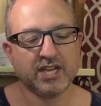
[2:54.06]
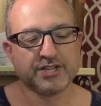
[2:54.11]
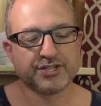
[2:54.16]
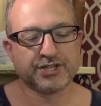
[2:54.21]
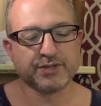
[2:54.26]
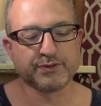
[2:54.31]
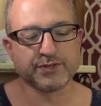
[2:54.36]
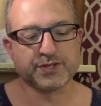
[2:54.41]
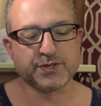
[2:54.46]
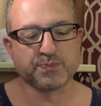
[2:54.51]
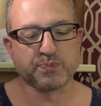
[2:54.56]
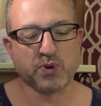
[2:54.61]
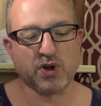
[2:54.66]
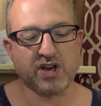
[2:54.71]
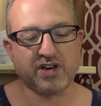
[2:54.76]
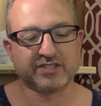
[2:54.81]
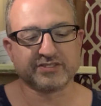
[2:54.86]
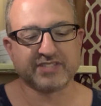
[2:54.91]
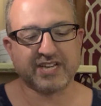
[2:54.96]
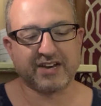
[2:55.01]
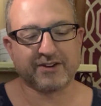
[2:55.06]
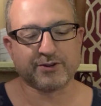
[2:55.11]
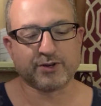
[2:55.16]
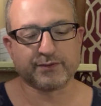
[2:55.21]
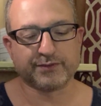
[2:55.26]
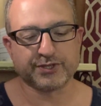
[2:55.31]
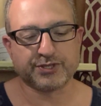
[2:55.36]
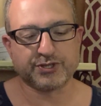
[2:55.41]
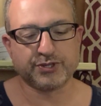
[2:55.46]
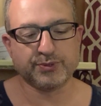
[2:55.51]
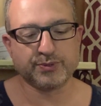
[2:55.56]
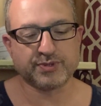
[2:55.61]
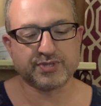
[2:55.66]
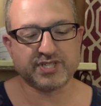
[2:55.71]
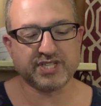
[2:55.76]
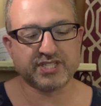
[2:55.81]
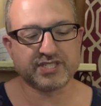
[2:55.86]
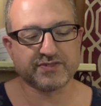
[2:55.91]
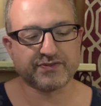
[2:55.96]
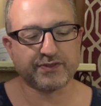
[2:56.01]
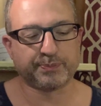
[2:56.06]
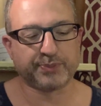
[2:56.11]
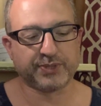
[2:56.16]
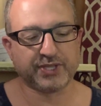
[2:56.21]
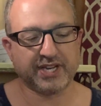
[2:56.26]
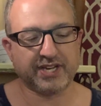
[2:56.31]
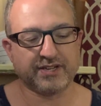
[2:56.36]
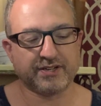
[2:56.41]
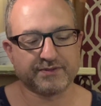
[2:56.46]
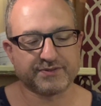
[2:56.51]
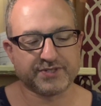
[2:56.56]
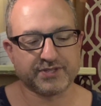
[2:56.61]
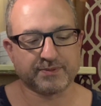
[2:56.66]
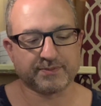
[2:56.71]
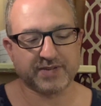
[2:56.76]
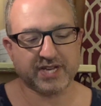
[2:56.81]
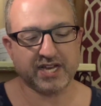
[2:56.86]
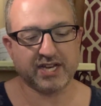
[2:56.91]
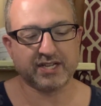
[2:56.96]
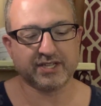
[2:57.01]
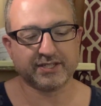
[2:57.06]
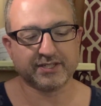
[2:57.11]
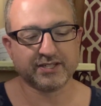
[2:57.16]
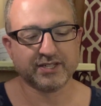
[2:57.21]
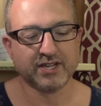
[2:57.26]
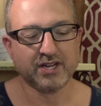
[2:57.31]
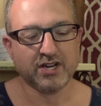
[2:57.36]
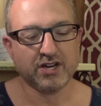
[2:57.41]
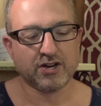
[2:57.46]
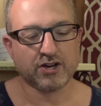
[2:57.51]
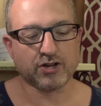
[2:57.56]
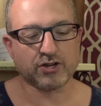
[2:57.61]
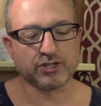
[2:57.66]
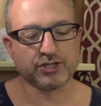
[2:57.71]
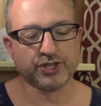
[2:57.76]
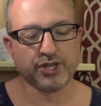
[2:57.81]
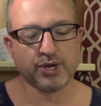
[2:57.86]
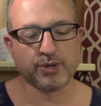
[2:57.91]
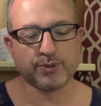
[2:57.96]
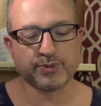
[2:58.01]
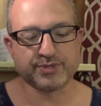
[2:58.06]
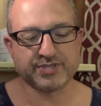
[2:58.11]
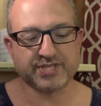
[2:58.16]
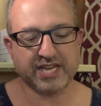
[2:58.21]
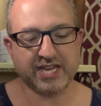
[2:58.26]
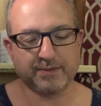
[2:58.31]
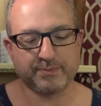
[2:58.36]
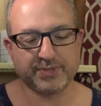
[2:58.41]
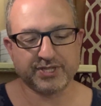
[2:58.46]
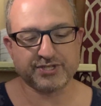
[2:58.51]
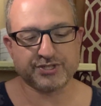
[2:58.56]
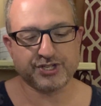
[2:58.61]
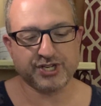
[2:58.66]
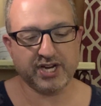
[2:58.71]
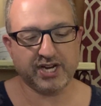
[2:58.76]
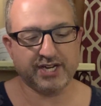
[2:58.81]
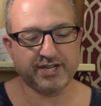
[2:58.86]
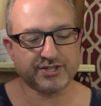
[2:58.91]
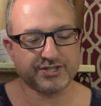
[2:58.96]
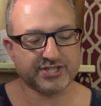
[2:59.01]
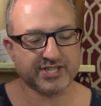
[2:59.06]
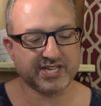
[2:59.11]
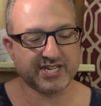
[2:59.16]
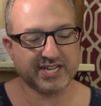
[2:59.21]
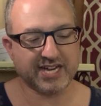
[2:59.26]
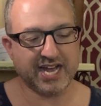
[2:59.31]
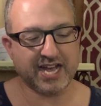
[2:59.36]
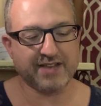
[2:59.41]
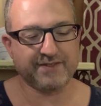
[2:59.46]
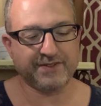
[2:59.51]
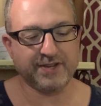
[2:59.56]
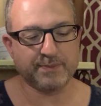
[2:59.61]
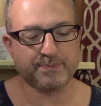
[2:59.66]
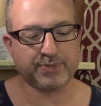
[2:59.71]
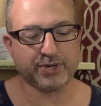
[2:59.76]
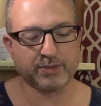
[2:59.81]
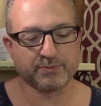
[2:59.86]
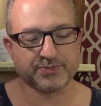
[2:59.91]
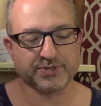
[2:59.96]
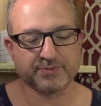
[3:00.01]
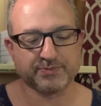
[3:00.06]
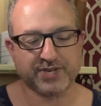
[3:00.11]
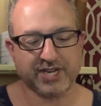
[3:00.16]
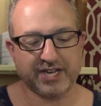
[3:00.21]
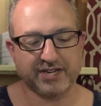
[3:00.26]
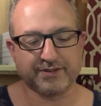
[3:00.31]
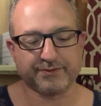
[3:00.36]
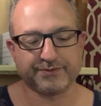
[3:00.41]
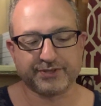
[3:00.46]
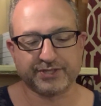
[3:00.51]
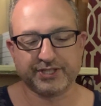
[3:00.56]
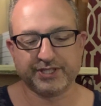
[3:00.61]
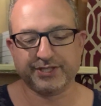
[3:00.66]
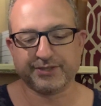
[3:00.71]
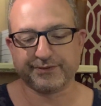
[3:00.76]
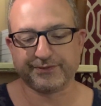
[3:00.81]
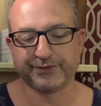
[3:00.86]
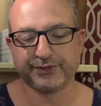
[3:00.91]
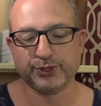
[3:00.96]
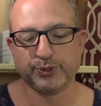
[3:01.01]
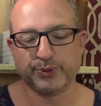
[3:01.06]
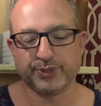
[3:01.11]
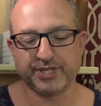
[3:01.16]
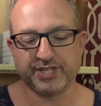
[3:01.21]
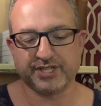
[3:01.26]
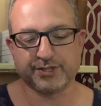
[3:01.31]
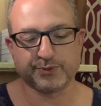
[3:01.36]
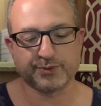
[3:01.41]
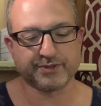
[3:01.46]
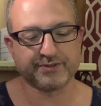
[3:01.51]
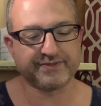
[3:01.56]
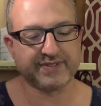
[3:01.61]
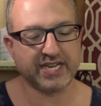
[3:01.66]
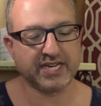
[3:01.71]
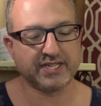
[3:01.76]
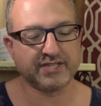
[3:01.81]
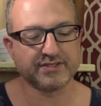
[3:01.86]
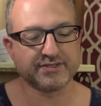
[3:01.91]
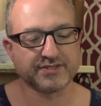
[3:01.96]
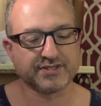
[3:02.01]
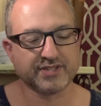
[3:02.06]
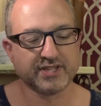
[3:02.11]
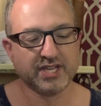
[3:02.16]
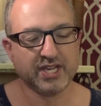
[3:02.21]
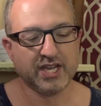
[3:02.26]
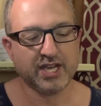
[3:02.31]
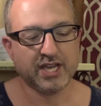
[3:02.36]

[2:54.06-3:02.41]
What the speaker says: She was sprawled out over 2 seats of a plane of some kind. Her clothes had been changed and an IV pumped some kind of clear fluid into her veins.